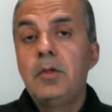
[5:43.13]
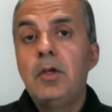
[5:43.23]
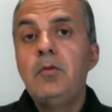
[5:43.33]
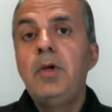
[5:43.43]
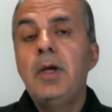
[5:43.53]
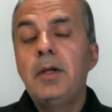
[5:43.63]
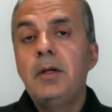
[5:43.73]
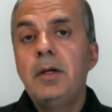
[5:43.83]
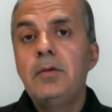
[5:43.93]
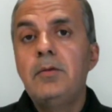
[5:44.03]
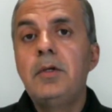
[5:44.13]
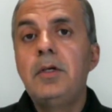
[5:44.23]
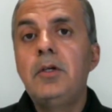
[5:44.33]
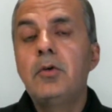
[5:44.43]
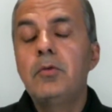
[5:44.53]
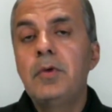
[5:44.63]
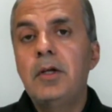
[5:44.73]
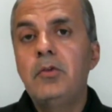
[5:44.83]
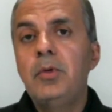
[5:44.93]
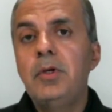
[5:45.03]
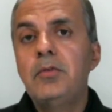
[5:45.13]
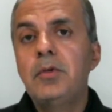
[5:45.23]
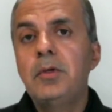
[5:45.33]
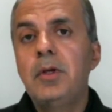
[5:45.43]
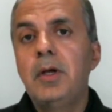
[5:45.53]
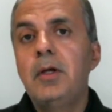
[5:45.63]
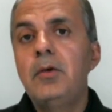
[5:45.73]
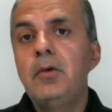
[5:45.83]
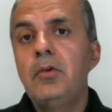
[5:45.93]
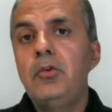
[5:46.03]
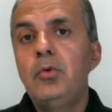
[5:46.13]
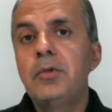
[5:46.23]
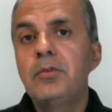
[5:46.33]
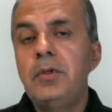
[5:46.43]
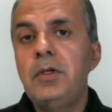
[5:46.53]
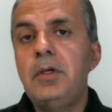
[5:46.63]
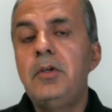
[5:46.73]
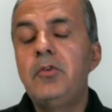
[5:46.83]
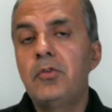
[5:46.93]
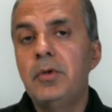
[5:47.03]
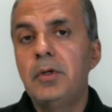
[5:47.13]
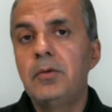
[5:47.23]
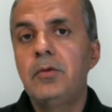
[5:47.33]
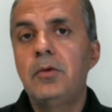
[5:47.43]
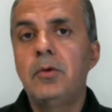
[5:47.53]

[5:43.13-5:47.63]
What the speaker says: Then we analyzed the year of graduation and Usce trends.